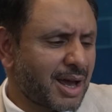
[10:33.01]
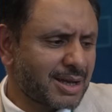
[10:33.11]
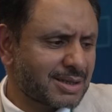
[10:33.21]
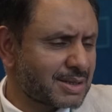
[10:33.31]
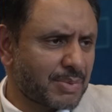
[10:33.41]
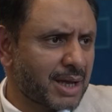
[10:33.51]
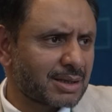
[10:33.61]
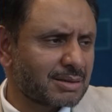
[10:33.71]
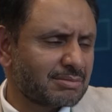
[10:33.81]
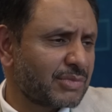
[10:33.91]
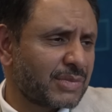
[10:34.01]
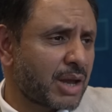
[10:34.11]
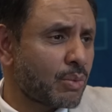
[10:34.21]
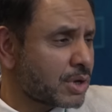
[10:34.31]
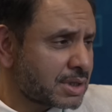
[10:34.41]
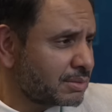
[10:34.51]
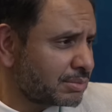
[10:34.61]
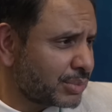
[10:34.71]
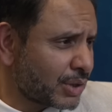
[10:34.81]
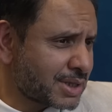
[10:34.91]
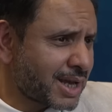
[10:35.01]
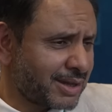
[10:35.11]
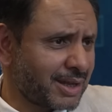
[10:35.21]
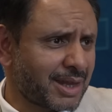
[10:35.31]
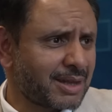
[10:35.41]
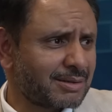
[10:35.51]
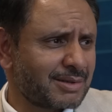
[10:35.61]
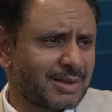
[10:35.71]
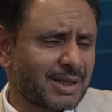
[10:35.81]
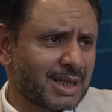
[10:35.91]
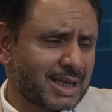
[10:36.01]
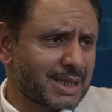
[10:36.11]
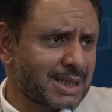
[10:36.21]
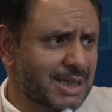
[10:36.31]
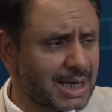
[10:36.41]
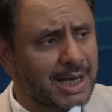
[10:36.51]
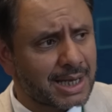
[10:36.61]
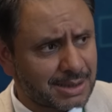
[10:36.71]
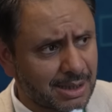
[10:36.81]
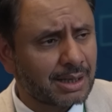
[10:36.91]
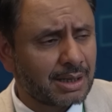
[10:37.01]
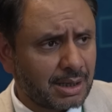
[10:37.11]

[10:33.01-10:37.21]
I suspect there wasn't, because I think then in a city like Leicester,